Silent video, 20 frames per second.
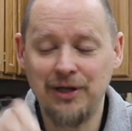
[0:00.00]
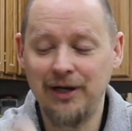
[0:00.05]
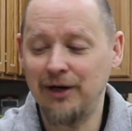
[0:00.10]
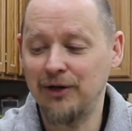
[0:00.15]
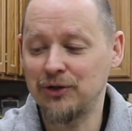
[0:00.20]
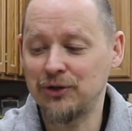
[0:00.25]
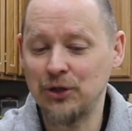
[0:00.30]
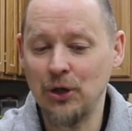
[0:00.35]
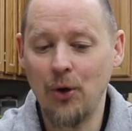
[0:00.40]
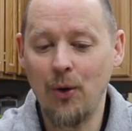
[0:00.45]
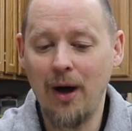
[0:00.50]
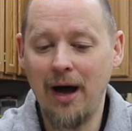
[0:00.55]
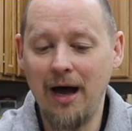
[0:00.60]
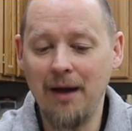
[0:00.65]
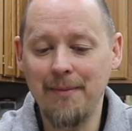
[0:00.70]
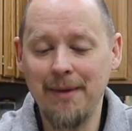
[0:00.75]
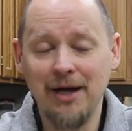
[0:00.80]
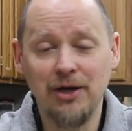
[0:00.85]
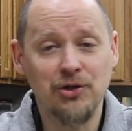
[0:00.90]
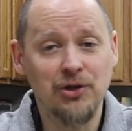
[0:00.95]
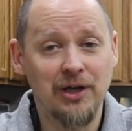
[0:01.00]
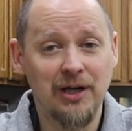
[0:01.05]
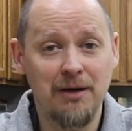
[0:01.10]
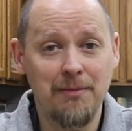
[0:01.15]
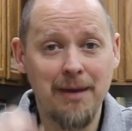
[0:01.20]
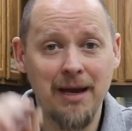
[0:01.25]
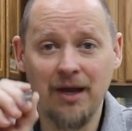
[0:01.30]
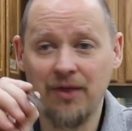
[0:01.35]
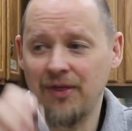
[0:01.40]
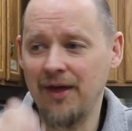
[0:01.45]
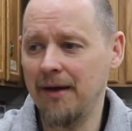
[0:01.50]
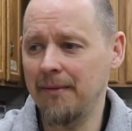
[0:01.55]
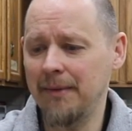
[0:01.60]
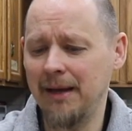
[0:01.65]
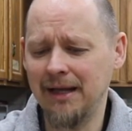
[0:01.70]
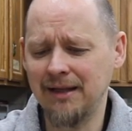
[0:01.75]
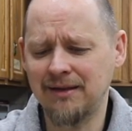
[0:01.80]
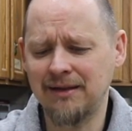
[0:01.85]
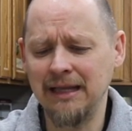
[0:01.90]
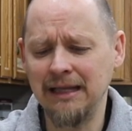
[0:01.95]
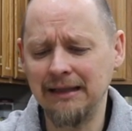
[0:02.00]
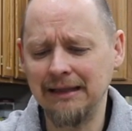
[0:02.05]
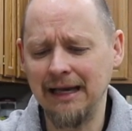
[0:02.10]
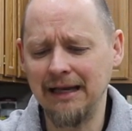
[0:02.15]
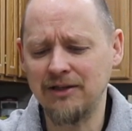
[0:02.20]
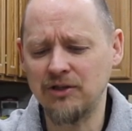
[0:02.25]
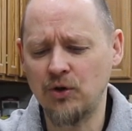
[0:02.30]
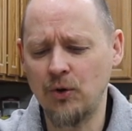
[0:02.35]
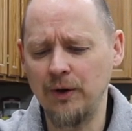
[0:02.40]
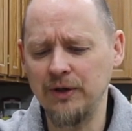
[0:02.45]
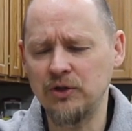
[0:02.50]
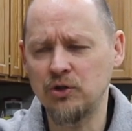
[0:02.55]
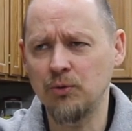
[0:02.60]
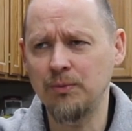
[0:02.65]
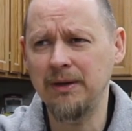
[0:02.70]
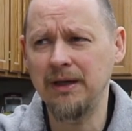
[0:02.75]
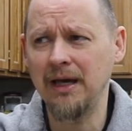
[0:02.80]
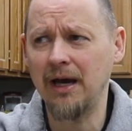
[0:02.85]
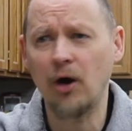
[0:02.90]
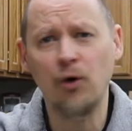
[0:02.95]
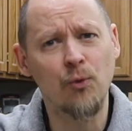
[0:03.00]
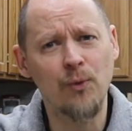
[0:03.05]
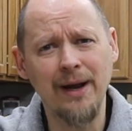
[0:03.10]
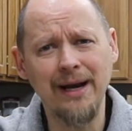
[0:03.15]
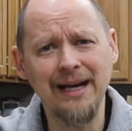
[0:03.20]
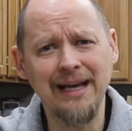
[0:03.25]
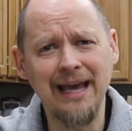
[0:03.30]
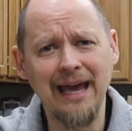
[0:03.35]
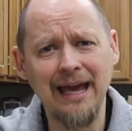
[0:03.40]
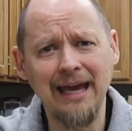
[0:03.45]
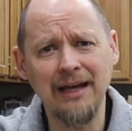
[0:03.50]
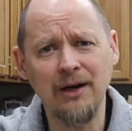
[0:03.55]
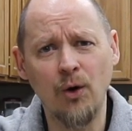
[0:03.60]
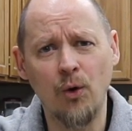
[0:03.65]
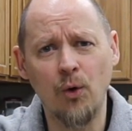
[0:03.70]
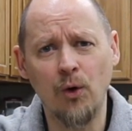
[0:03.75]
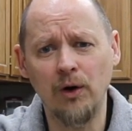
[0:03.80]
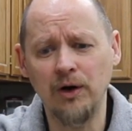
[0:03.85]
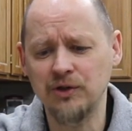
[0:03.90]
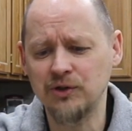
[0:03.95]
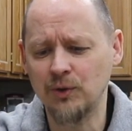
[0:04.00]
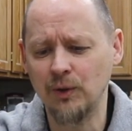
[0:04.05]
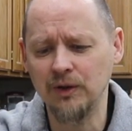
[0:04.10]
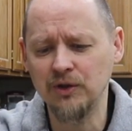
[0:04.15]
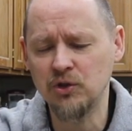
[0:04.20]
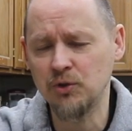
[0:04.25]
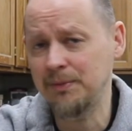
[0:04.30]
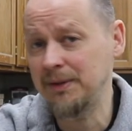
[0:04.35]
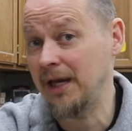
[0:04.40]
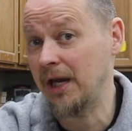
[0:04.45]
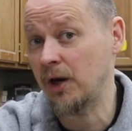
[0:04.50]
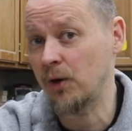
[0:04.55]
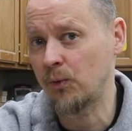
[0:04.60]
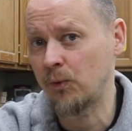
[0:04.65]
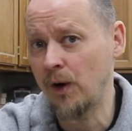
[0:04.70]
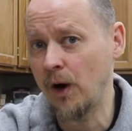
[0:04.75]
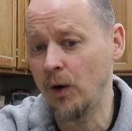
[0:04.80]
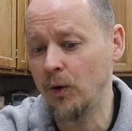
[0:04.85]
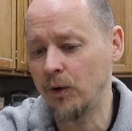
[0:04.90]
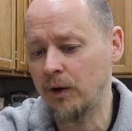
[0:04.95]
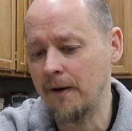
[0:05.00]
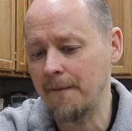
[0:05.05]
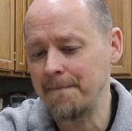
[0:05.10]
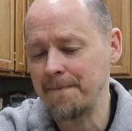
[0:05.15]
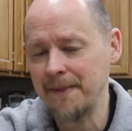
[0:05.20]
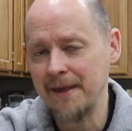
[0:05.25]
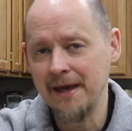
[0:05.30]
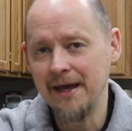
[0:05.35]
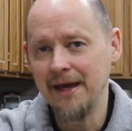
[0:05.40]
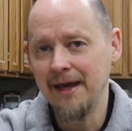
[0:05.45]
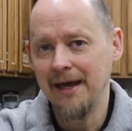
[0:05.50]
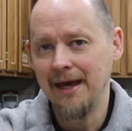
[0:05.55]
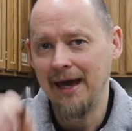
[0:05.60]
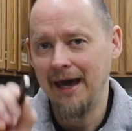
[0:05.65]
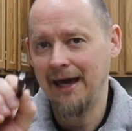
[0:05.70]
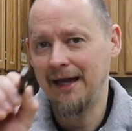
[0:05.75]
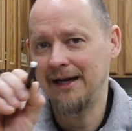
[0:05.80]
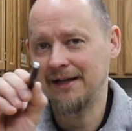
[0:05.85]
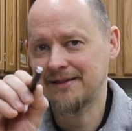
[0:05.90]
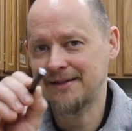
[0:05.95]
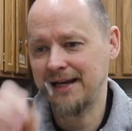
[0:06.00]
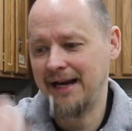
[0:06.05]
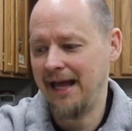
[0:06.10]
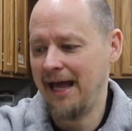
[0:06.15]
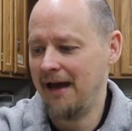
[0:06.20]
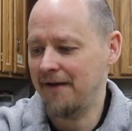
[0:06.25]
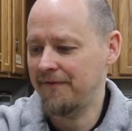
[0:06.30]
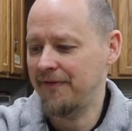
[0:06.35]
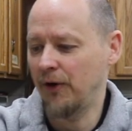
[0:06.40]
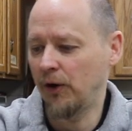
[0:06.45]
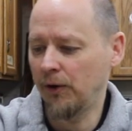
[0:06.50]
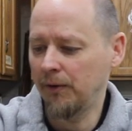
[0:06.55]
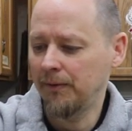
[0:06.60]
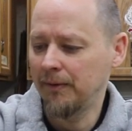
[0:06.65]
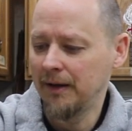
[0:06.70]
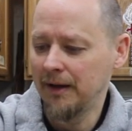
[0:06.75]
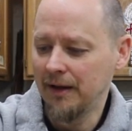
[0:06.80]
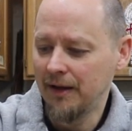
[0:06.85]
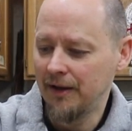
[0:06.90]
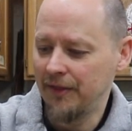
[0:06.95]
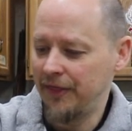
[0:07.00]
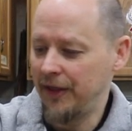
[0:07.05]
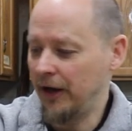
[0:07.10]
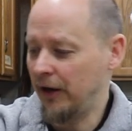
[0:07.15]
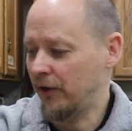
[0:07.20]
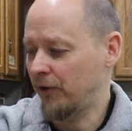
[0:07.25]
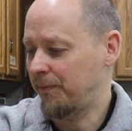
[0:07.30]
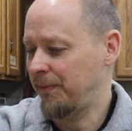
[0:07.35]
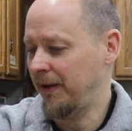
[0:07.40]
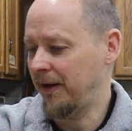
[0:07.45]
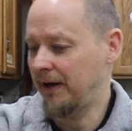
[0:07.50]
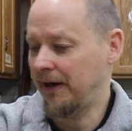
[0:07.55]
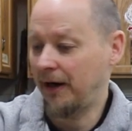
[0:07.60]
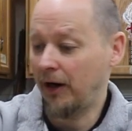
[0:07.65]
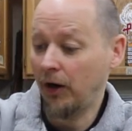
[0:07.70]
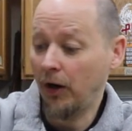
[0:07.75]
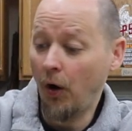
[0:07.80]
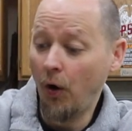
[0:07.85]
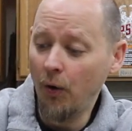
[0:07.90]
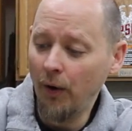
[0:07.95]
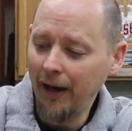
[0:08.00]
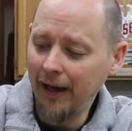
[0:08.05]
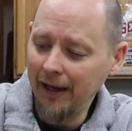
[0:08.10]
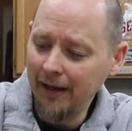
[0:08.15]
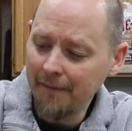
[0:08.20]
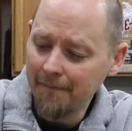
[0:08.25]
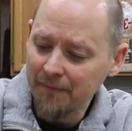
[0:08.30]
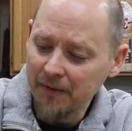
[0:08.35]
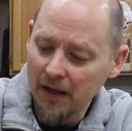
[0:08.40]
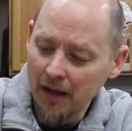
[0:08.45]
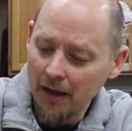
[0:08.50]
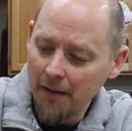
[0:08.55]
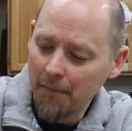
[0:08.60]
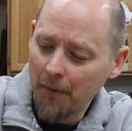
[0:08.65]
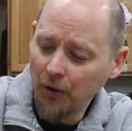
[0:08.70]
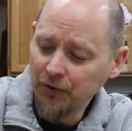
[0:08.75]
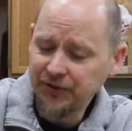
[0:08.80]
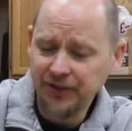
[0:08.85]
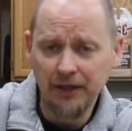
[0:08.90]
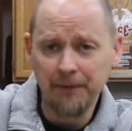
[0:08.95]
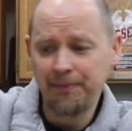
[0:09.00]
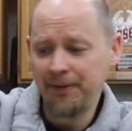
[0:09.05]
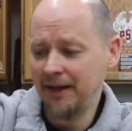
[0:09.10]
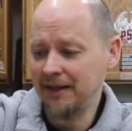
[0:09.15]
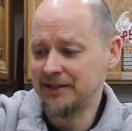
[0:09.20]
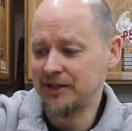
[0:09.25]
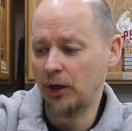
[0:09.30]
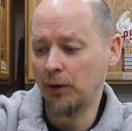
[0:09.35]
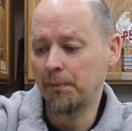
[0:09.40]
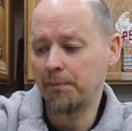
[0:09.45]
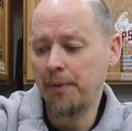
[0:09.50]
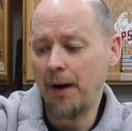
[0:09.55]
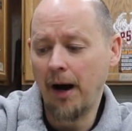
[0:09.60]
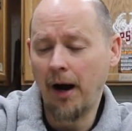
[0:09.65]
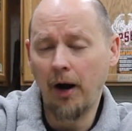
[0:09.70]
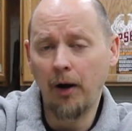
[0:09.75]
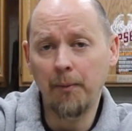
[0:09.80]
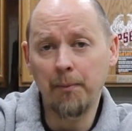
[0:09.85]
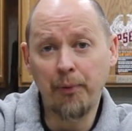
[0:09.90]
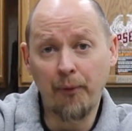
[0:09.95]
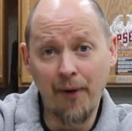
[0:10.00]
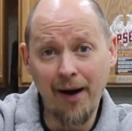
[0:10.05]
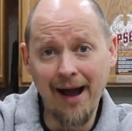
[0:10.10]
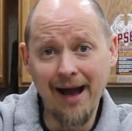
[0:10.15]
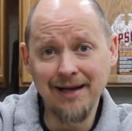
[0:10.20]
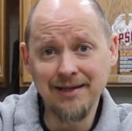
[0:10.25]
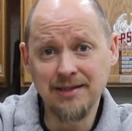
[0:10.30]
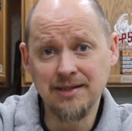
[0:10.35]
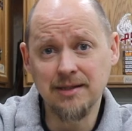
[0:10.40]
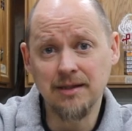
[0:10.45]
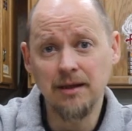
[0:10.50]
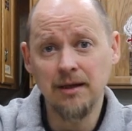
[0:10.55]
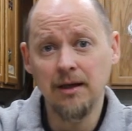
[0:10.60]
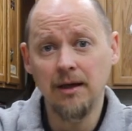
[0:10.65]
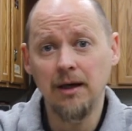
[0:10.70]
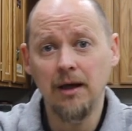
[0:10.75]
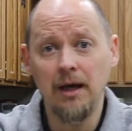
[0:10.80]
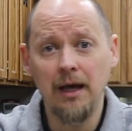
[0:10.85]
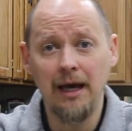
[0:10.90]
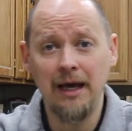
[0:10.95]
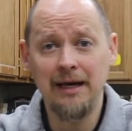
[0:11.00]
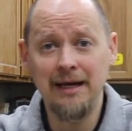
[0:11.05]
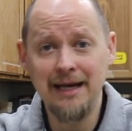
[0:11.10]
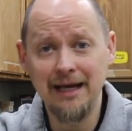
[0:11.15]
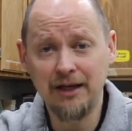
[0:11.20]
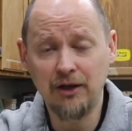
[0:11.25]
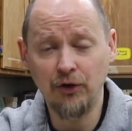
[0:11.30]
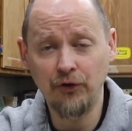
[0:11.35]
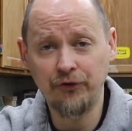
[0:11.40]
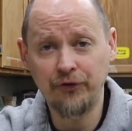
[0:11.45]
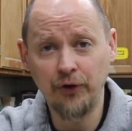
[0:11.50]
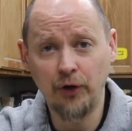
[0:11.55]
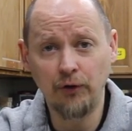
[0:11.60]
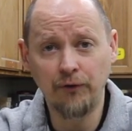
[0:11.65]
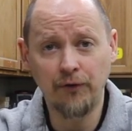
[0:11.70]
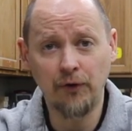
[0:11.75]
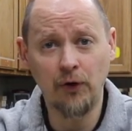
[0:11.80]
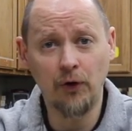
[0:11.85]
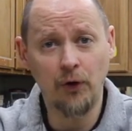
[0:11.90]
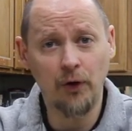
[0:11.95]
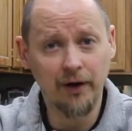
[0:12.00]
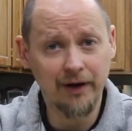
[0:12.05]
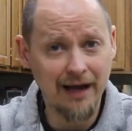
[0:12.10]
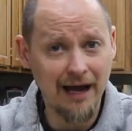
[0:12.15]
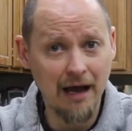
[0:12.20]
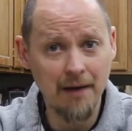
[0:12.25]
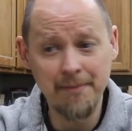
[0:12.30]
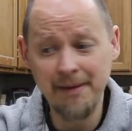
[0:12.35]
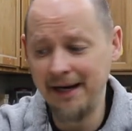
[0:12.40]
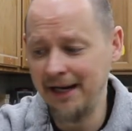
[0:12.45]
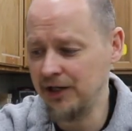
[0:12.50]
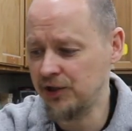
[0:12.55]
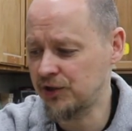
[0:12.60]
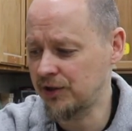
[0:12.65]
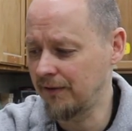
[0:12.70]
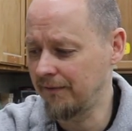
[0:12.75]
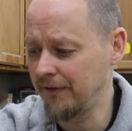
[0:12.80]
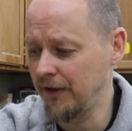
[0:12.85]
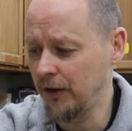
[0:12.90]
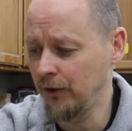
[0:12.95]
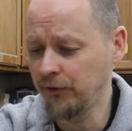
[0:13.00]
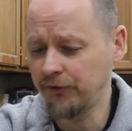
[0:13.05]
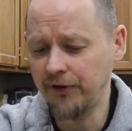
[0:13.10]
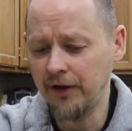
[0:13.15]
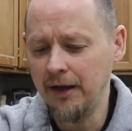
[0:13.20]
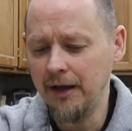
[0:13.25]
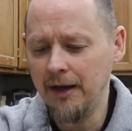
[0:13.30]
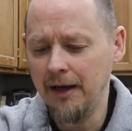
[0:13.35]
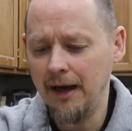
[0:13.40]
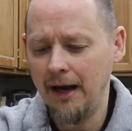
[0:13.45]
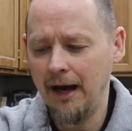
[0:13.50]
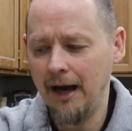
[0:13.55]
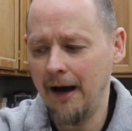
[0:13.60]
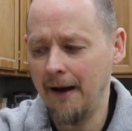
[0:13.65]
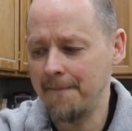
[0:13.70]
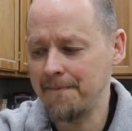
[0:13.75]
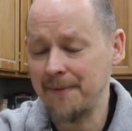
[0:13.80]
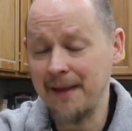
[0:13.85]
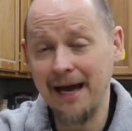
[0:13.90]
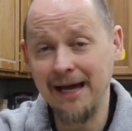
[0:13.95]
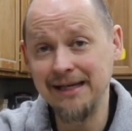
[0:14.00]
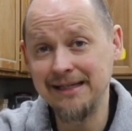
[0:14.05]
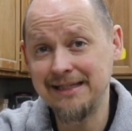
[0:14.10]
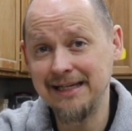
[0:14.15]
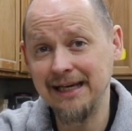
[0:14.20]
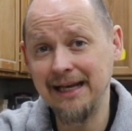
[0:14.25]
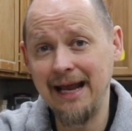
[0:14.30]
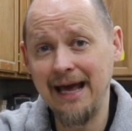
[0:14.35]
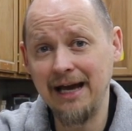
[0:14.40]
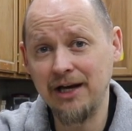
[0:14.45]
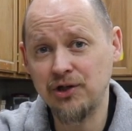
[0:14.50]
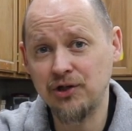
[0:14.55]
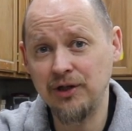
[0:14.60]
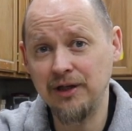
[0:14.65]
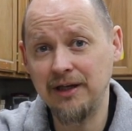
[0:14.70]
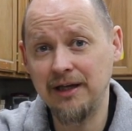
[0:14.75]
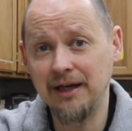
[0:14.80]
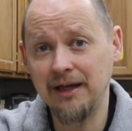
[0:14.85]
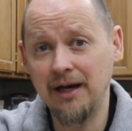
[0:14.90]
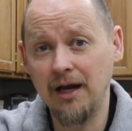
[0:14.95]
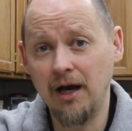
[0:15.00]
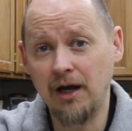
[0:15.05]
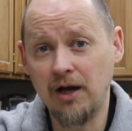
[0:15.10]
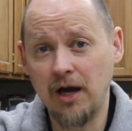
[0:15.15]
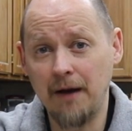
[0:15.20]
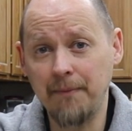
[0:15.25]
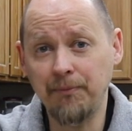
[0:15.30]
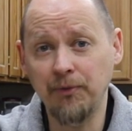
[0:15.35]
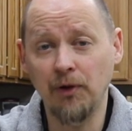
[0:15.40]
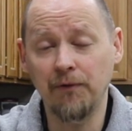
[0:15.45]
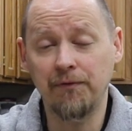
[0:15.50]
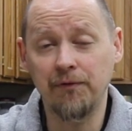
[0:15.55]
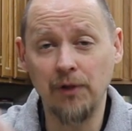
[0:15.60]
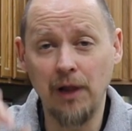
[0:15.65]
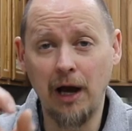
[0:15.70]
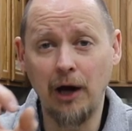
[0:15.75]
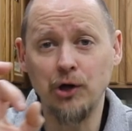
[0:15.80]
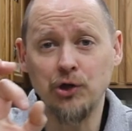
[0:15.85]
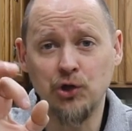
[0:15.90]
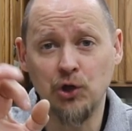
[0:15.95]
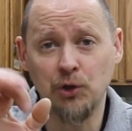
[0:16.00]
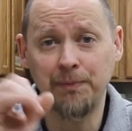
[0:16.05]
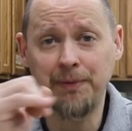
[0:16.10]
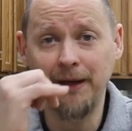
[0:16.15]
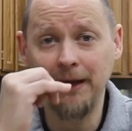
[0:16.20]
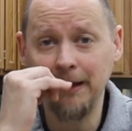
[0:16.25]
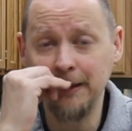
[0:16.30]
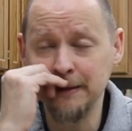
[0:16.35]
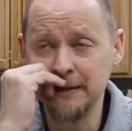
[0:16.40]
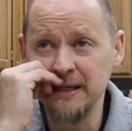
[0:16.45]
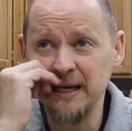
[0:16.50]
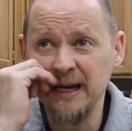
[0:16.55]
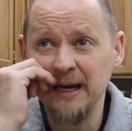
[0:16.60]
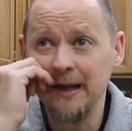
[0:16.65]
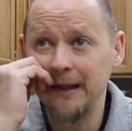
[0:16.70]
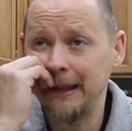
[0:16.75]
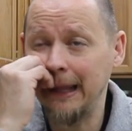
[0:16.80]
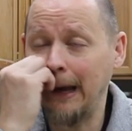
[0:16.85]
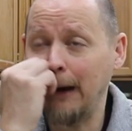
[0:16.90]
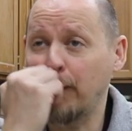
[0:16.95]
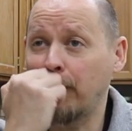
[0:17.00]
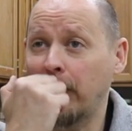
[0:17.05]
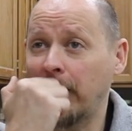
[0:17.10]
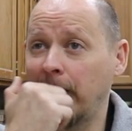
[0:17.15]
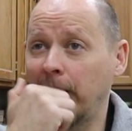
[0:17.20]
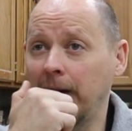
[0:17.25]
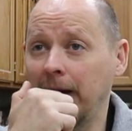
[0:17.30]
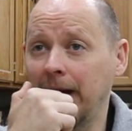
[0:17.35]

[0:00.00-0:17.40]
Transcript: there so I'm actually going to make them I think that's going to be a renegade or it's going to be a rogue and it's going to have their their pin in there. Oh, and most of the pins are, are brass and nickel silver or a combination of those. Um, I did actually get a couple of larger pins that were